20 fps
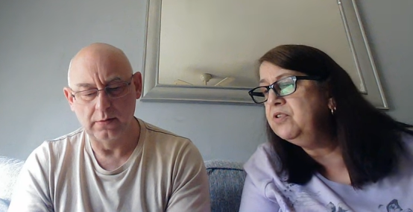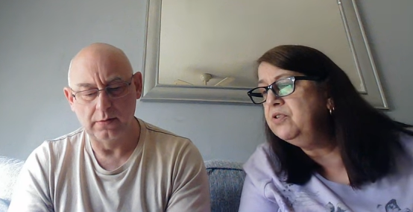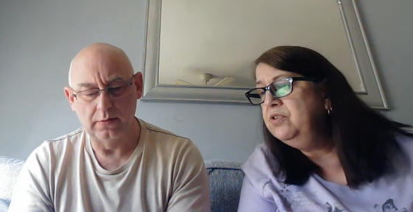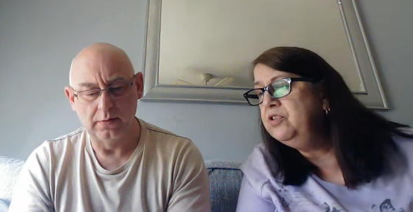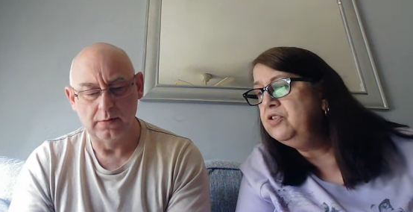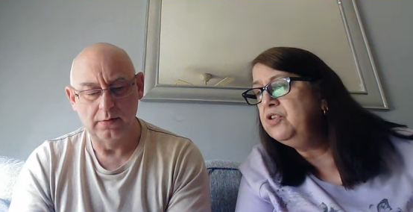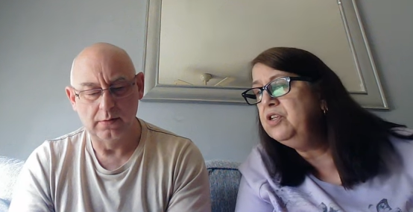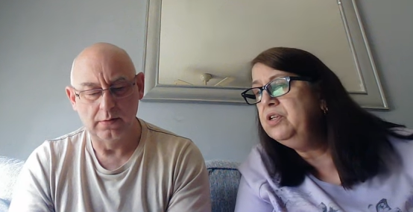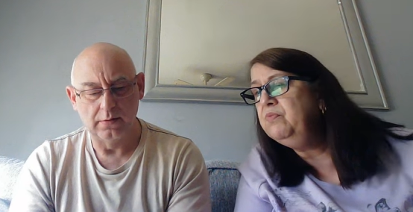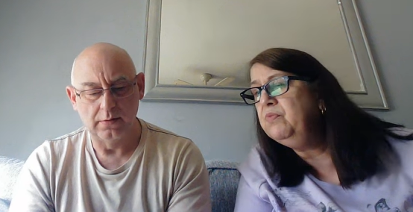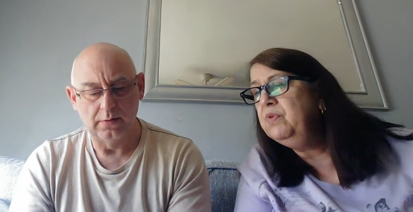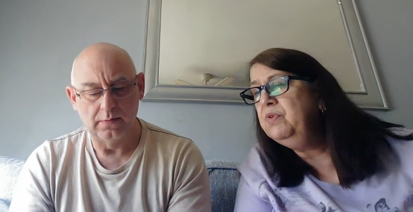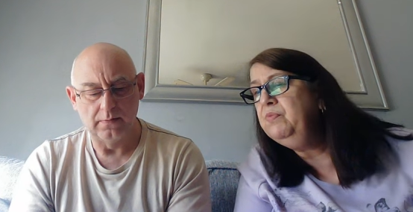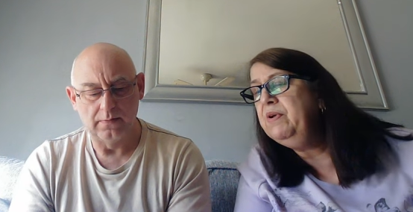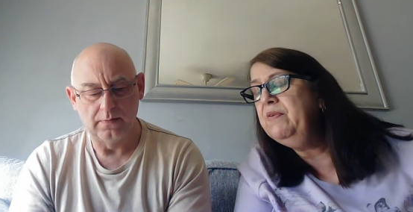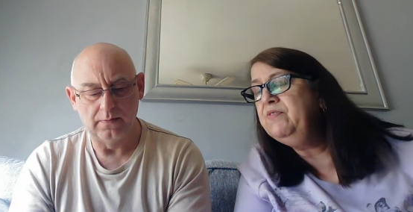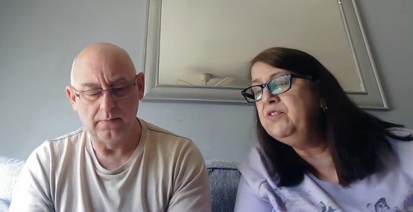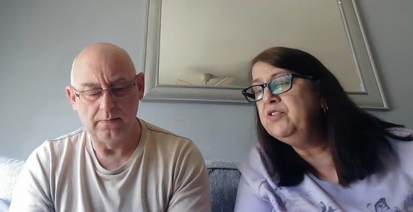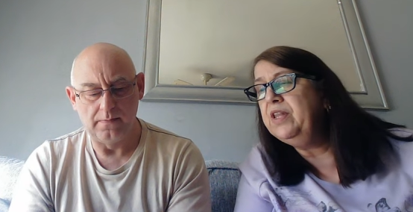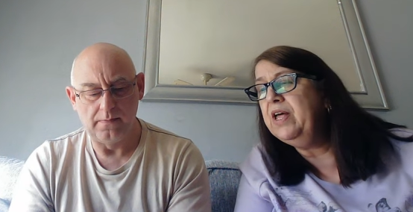Speaker 1: the drink. We
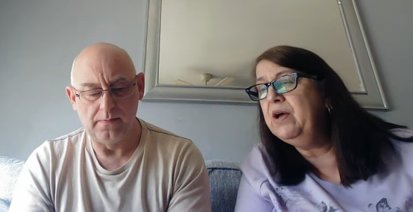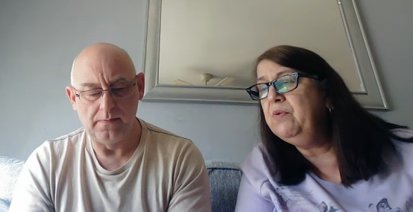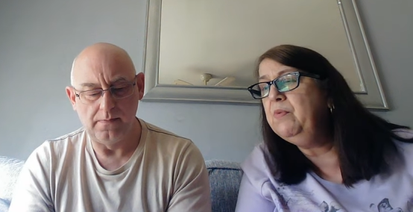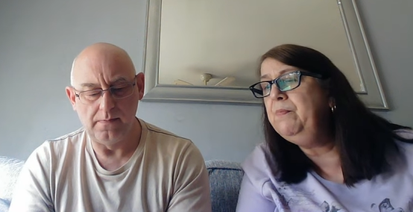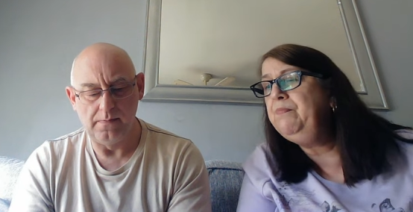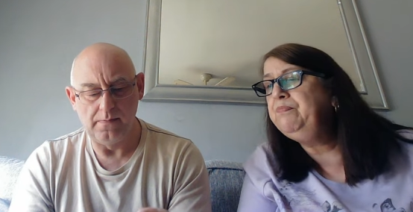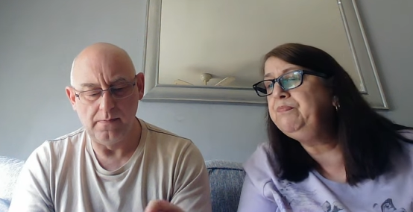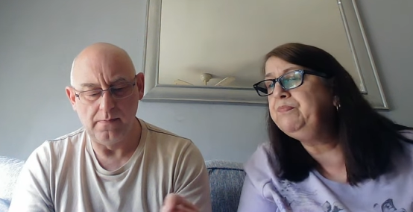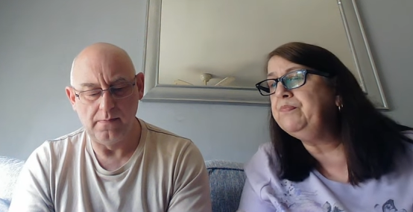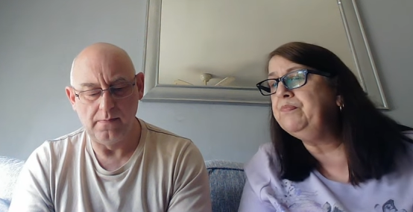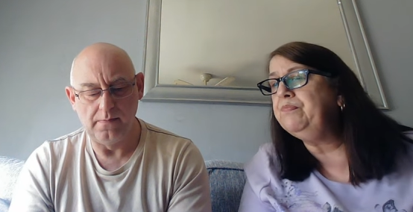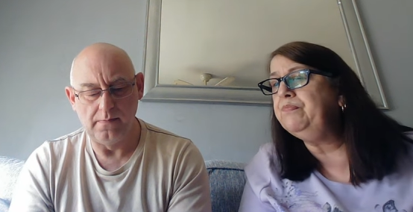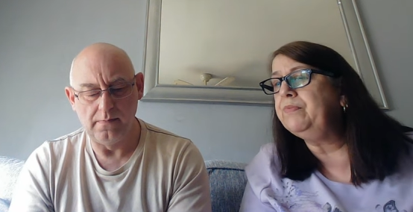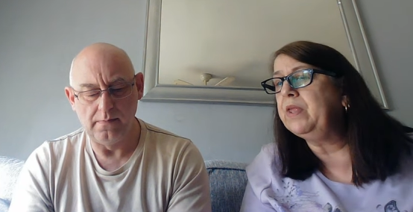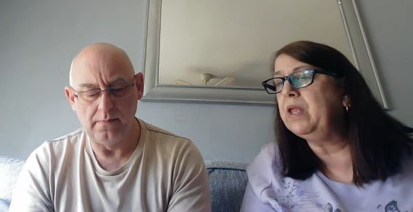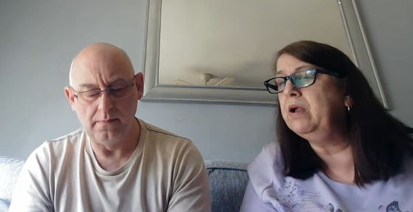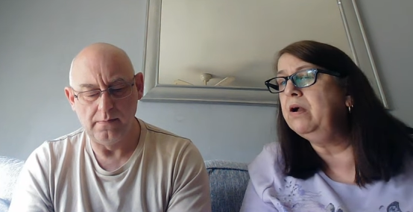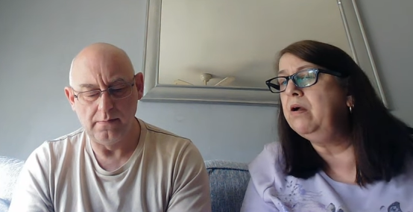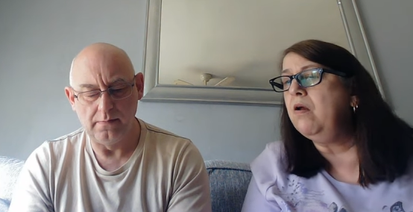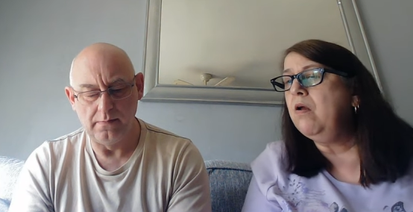haven't done that one.
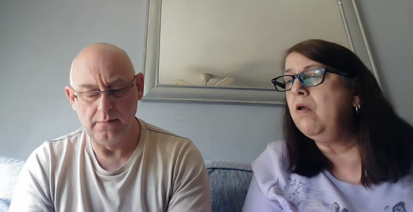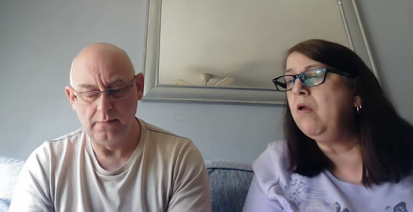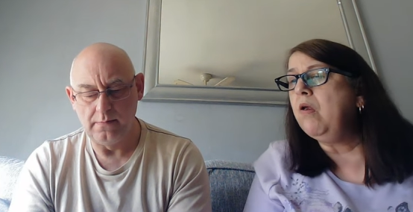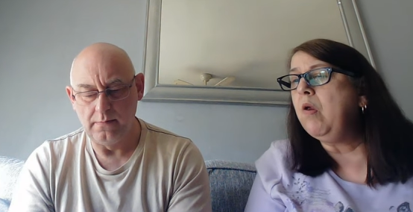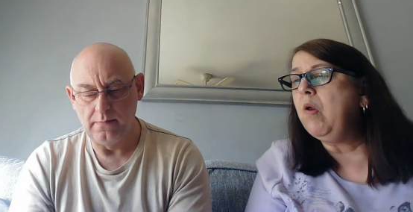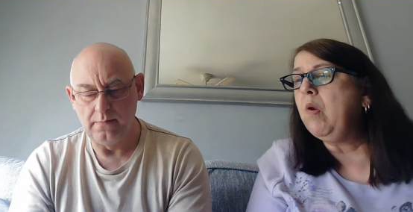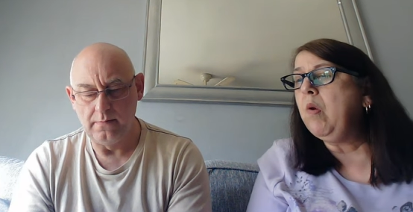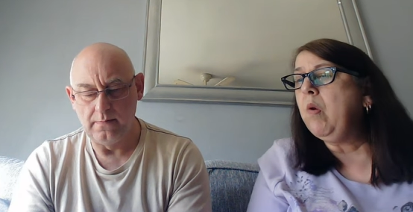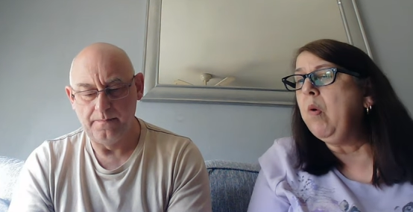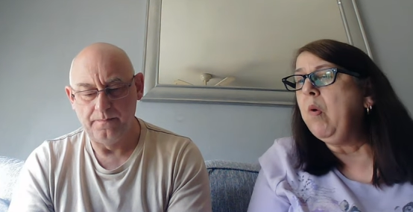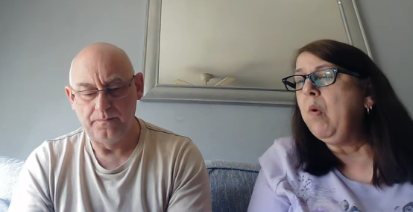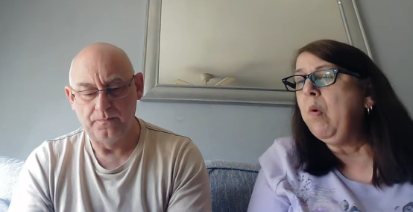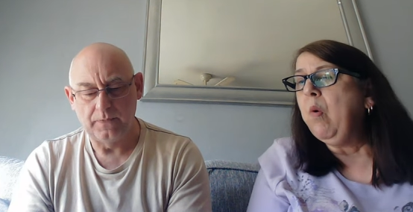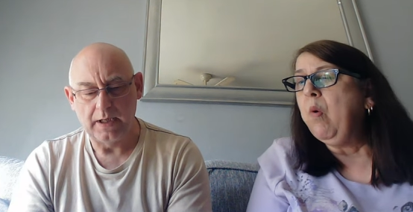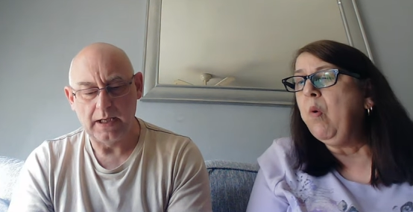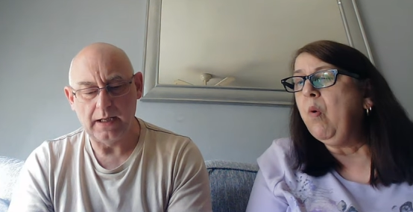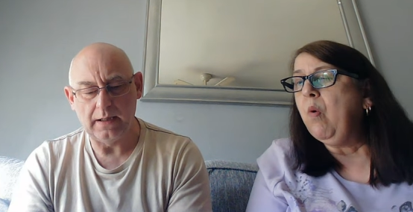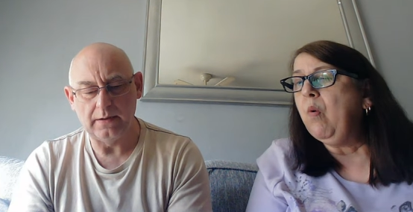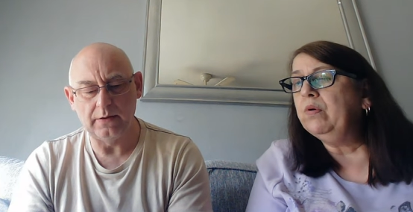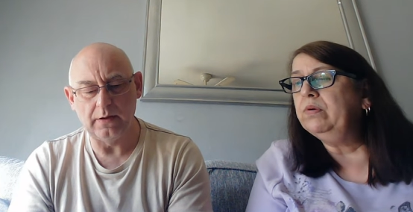
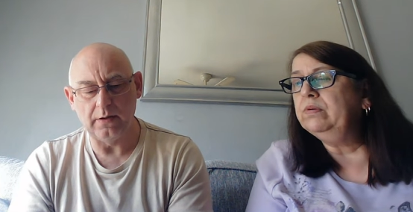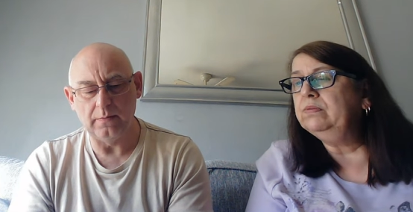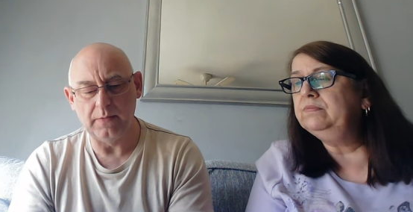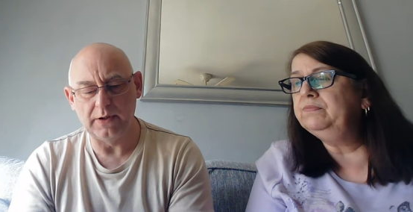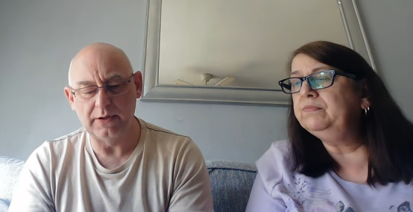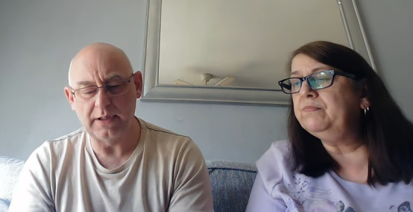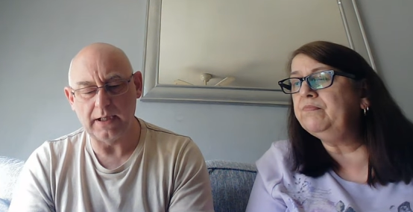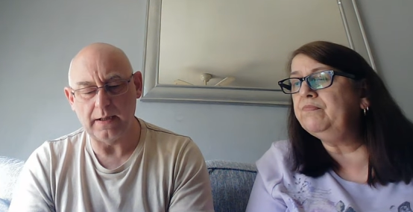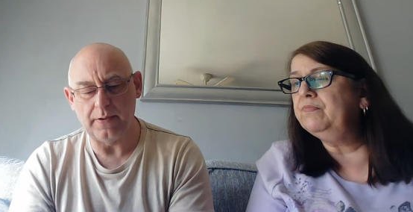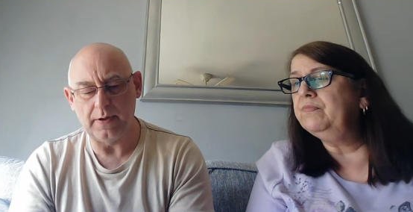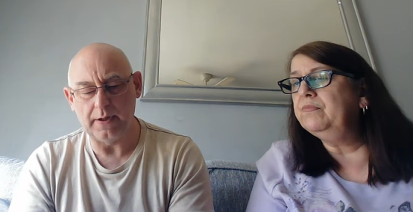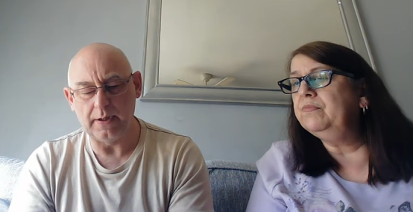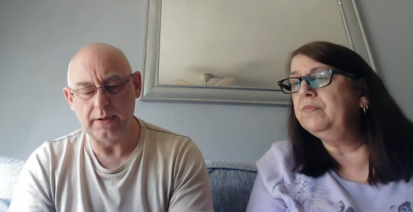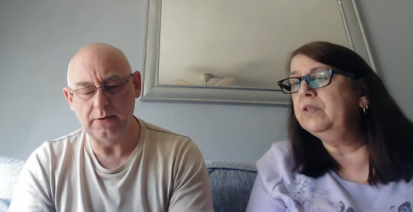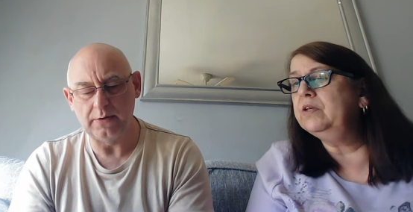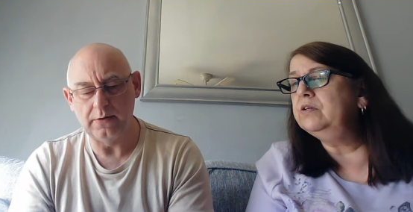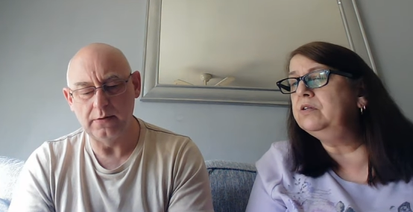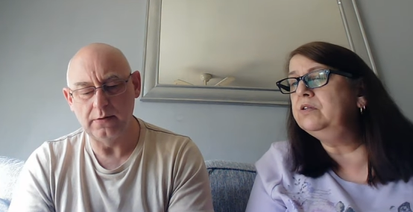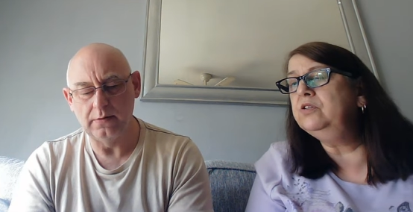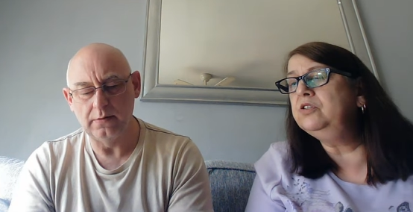How did I miss that
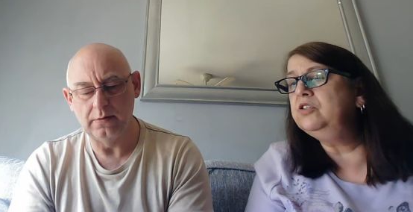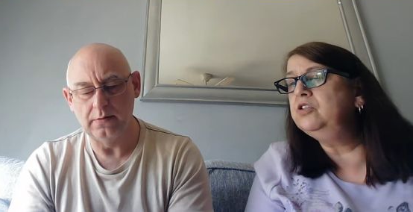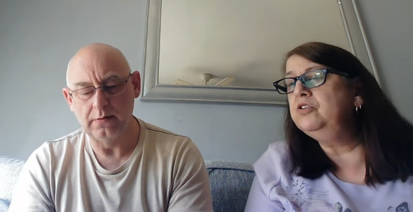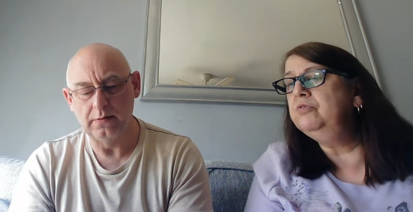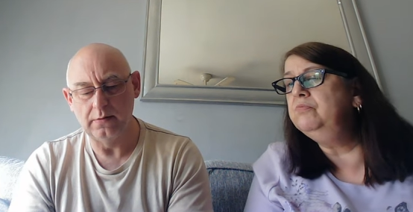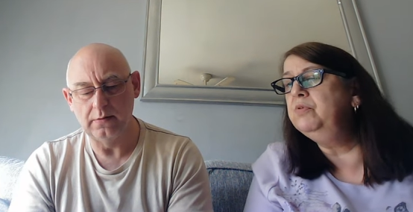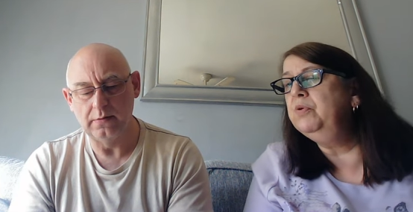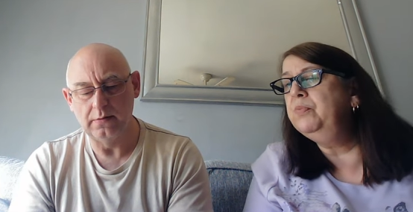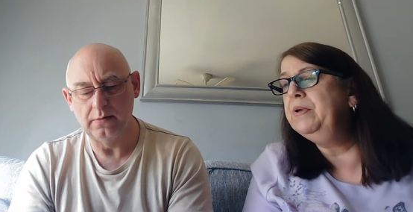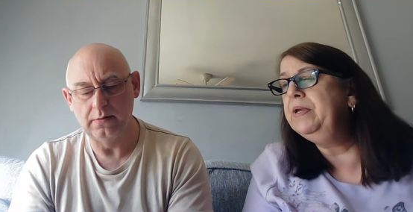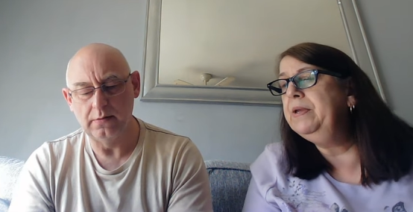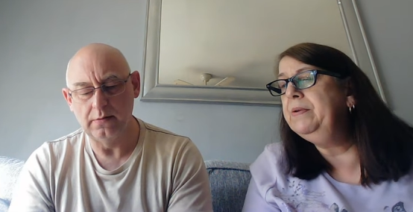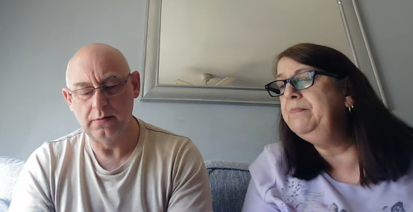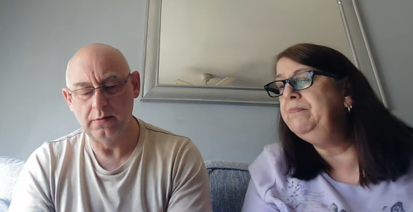page? Because you're a muppet.